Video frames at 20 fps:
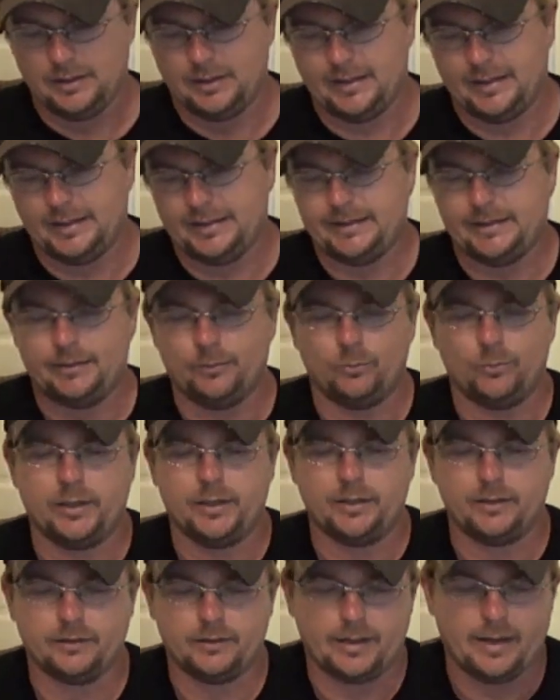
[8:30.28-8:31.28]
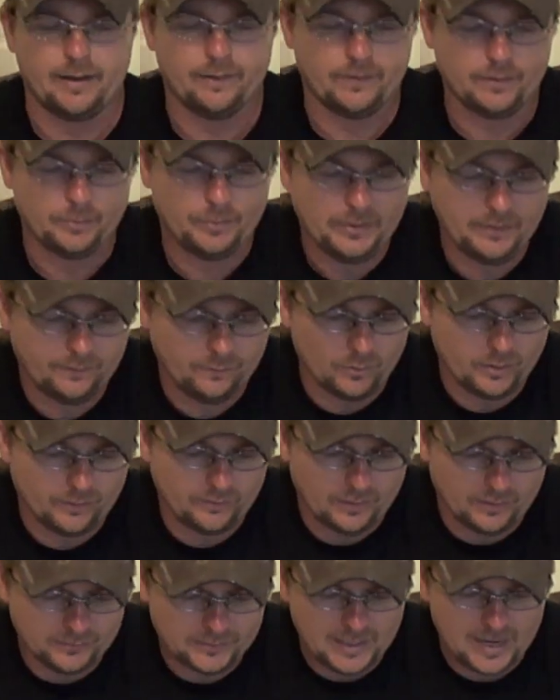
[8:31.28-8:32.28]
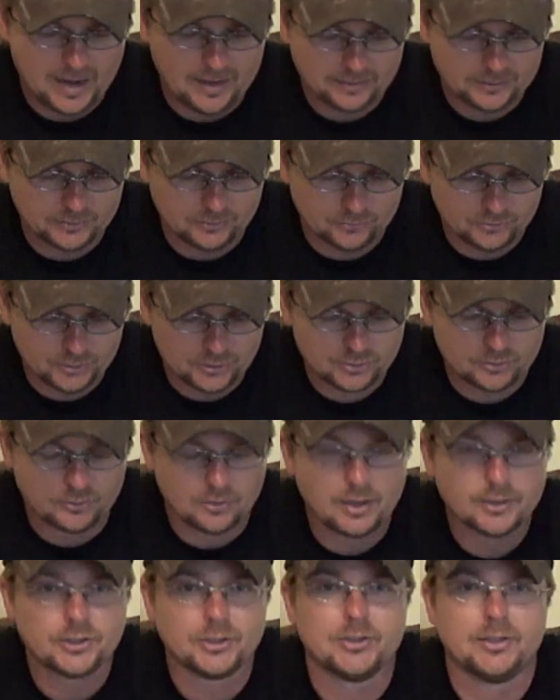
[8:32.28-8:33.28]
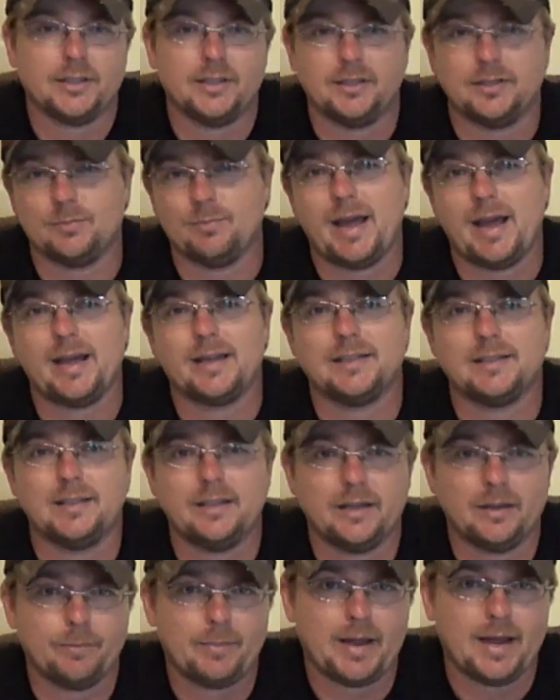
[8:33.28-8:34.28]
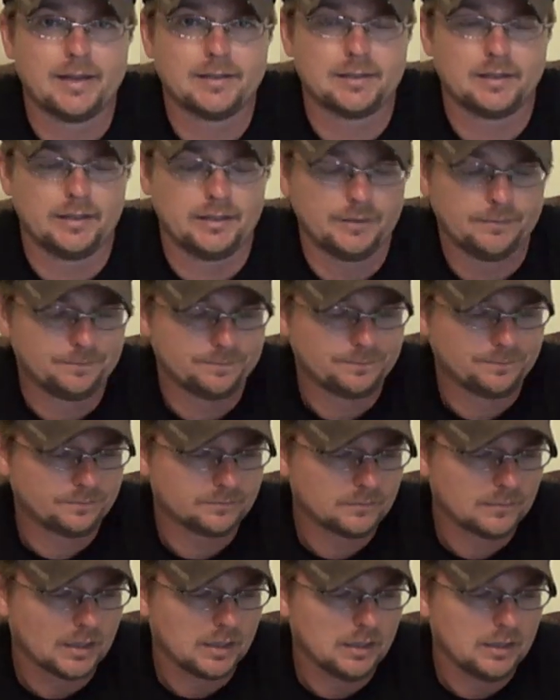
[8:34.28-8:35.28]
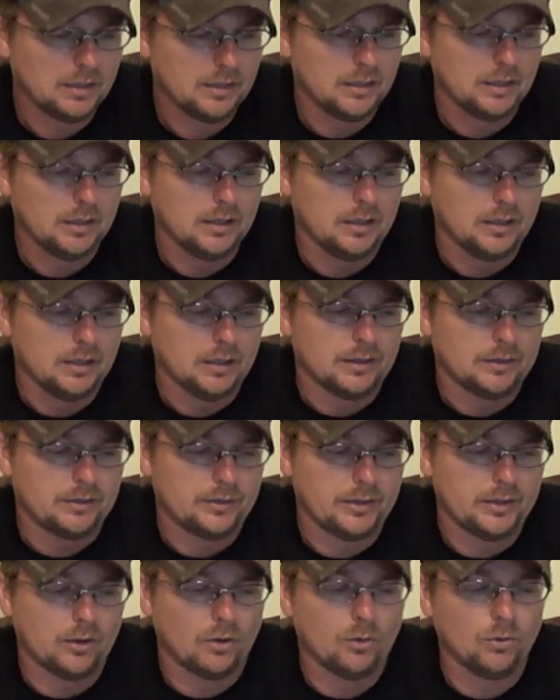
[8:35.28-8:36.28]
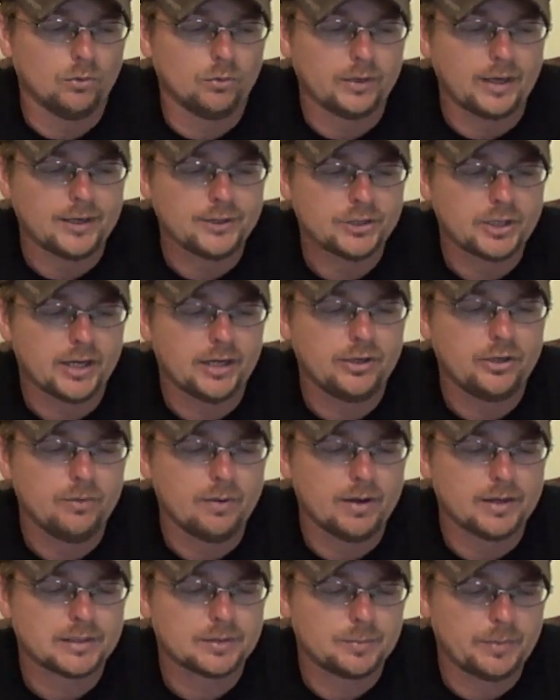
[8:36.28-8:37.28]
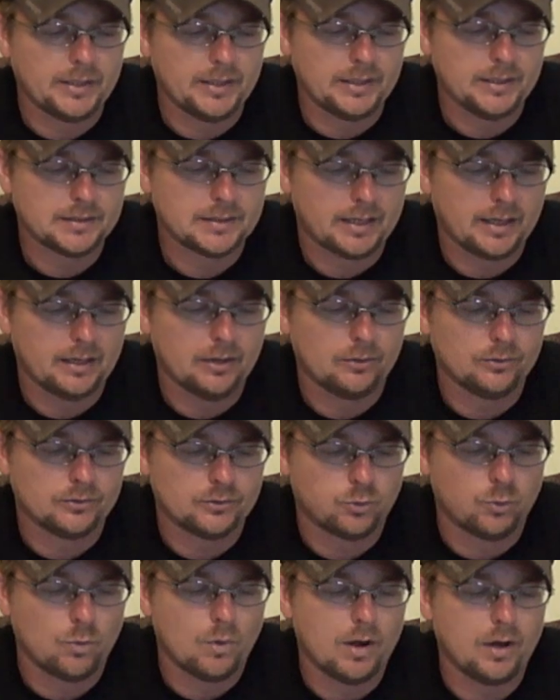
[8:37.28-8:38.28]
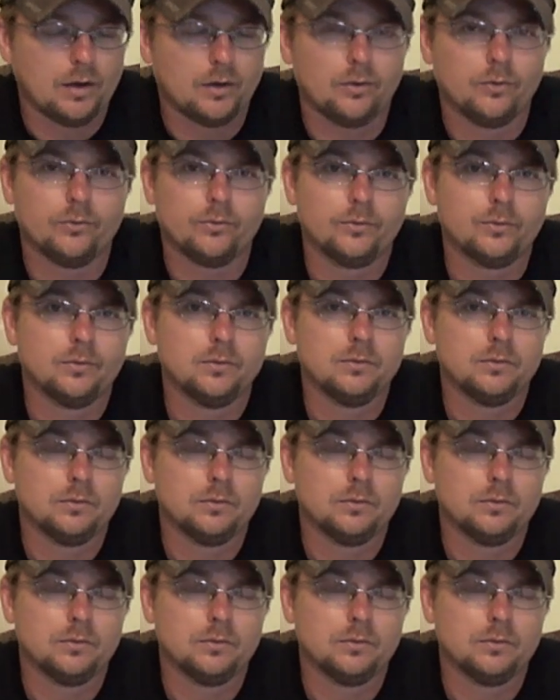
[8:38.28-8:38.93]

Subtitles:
and where the FNP 45 Tactical just crushes it is magazine capacity. The old HK USPs held 12,